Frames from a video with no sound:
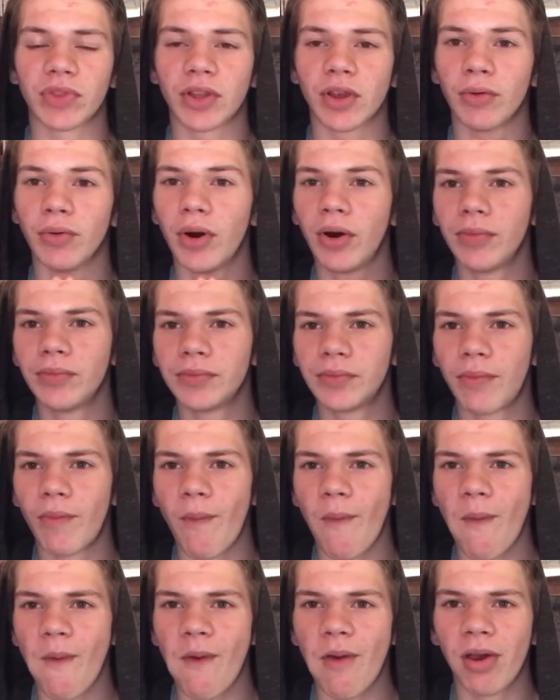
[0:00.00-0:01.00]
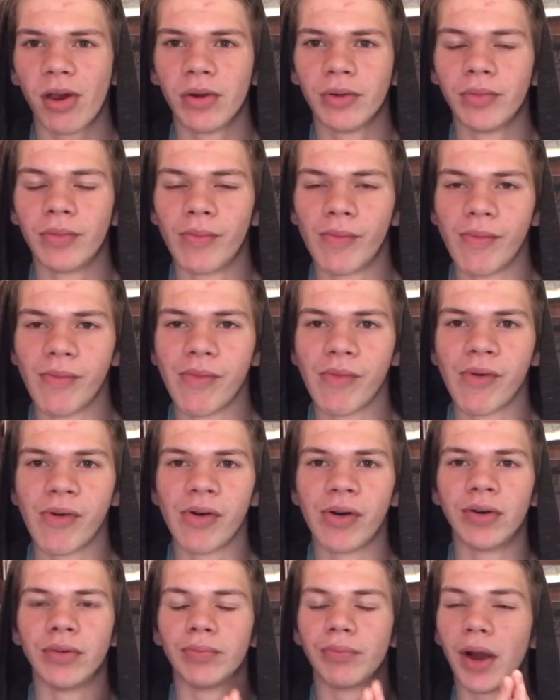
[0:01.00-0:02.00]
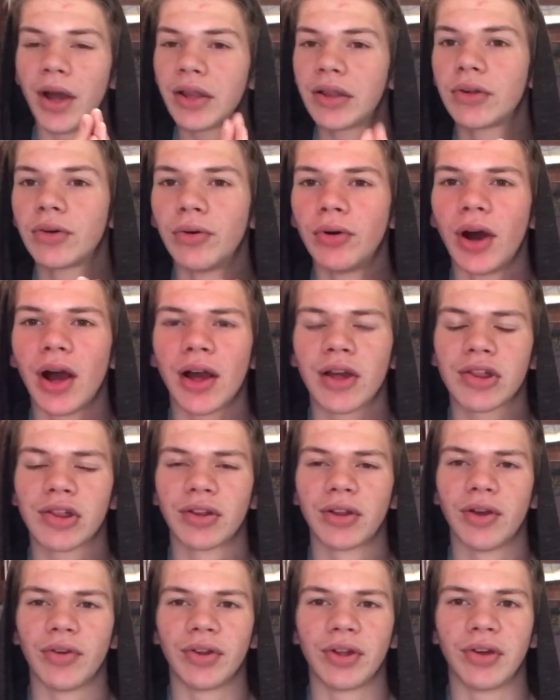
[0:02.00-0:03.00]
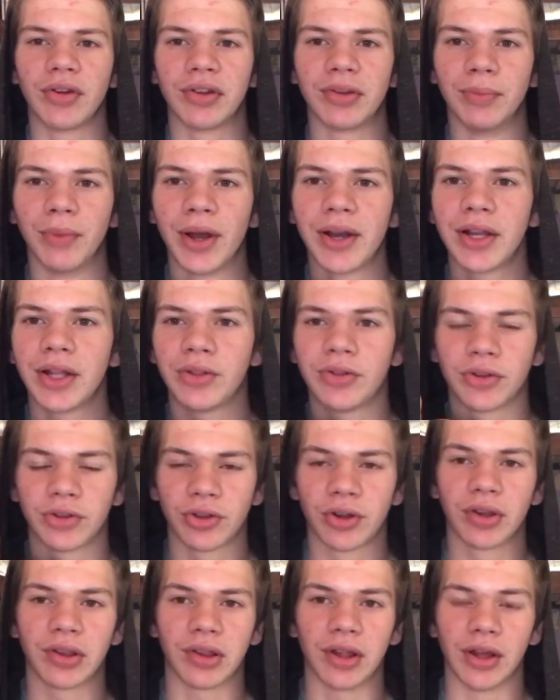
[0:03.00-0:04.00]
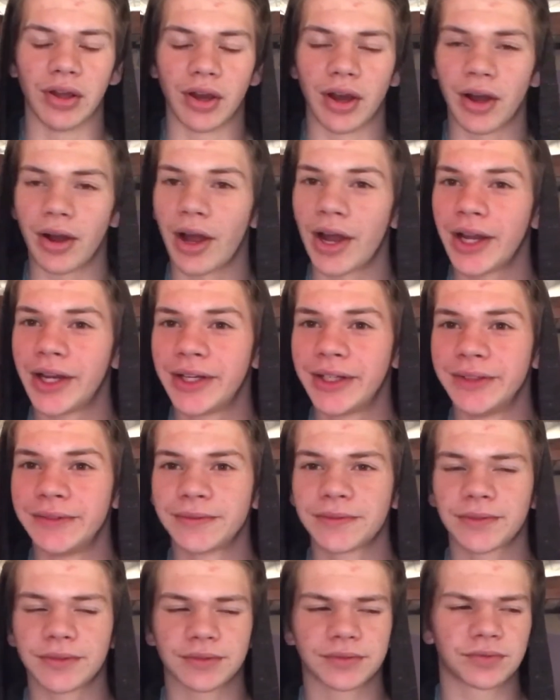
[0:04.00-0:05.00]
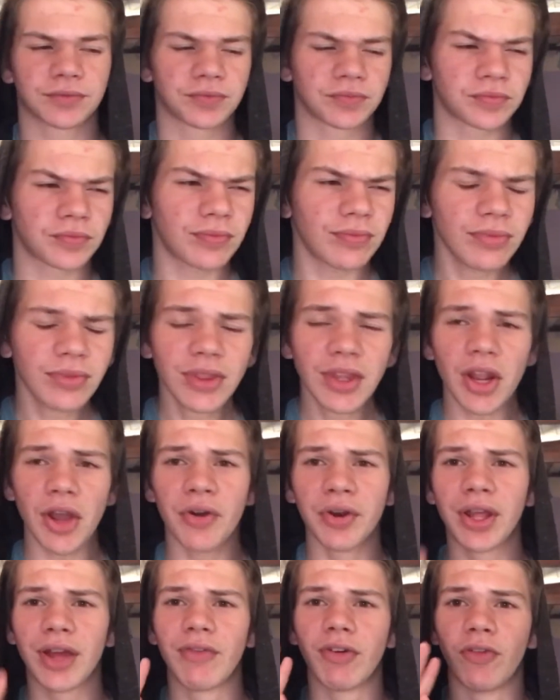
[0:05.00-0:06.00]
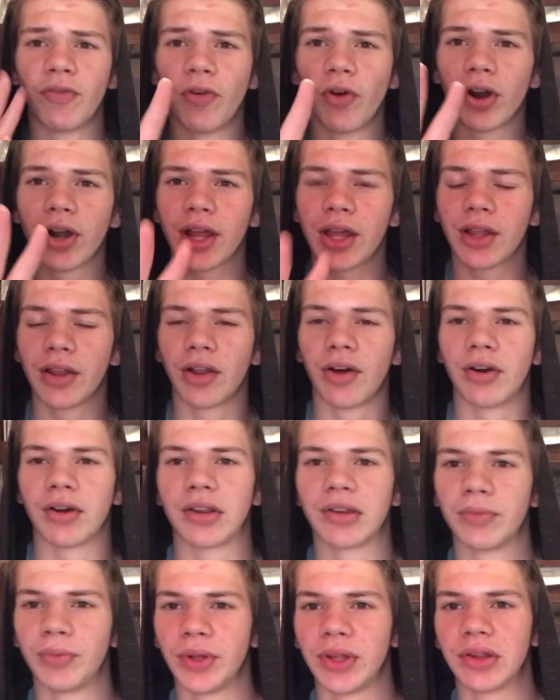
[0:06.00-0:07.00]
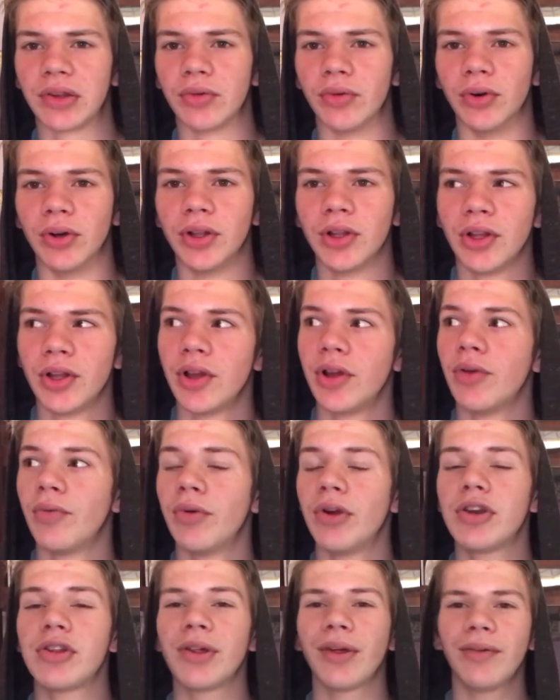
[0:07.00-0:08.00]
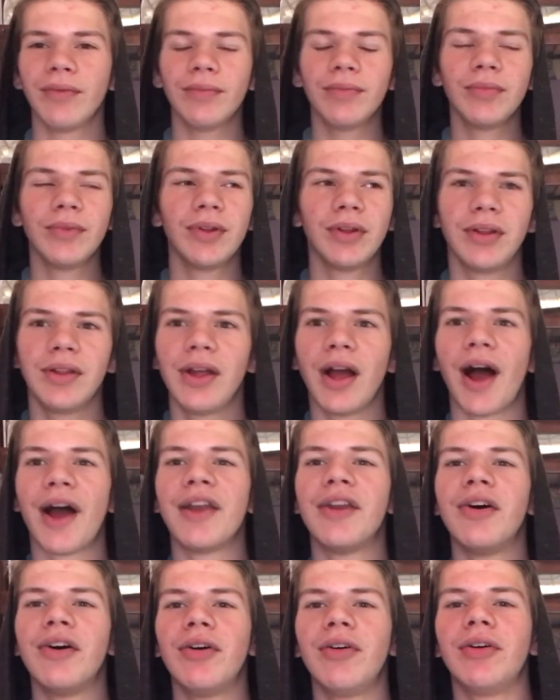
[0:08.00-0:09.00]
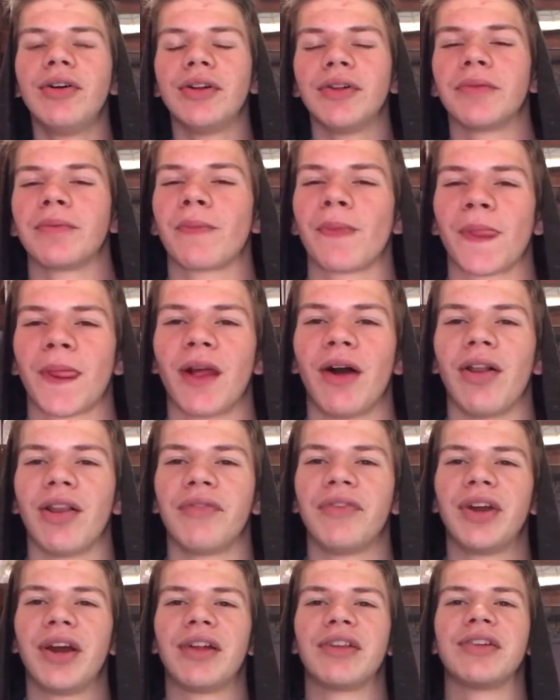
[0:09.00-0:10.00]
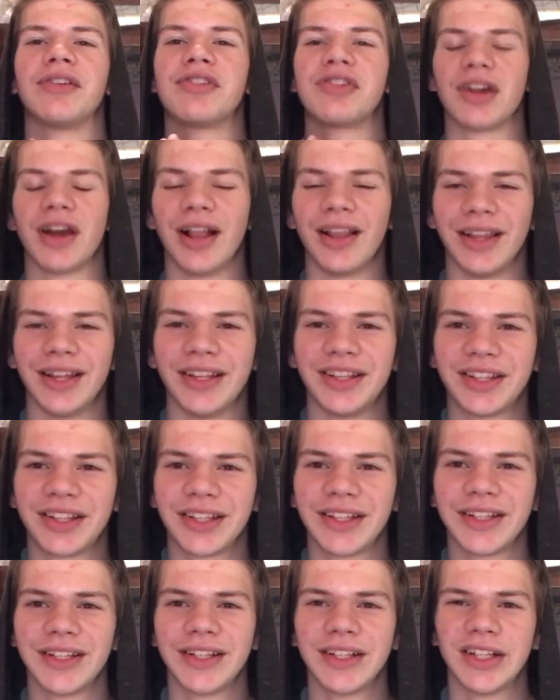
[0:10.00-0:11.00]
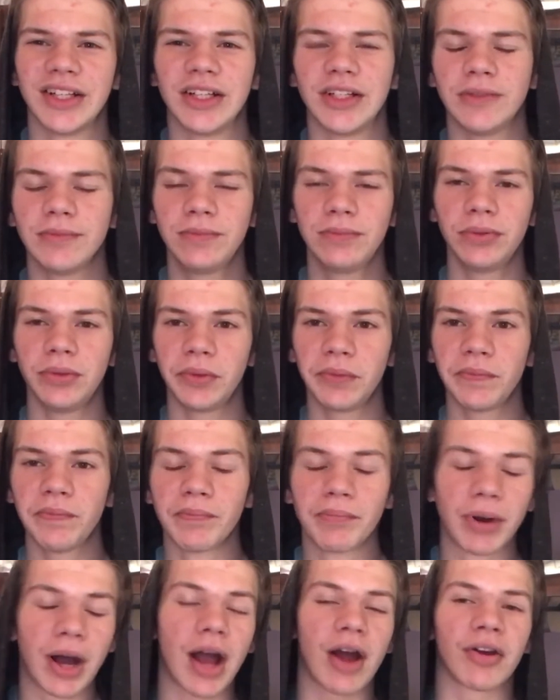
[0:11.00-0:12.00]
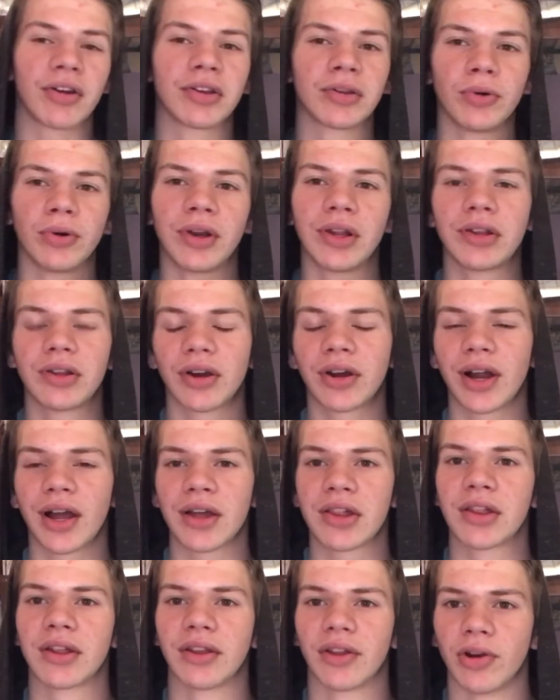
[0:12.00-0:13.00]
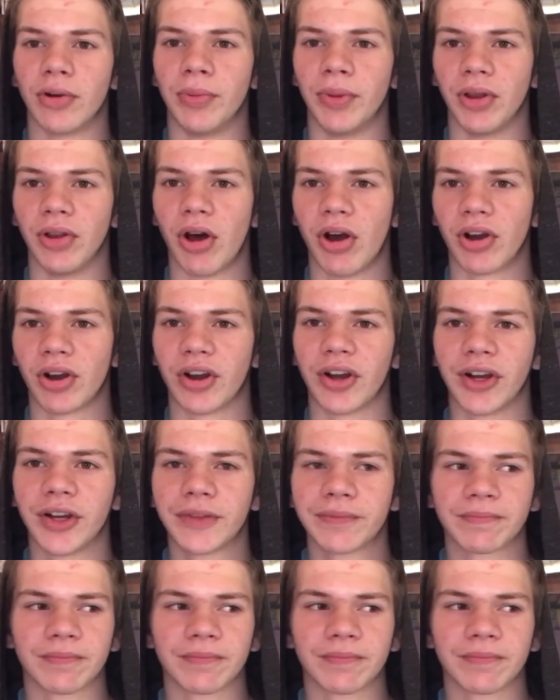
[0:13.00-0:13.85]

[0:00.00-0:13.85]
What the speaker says: Well, my school actually only goes Monday through Thursday. I only have a 4-day long week school, which I know all of you guys are jealous, but our school days are actually a little bit longer.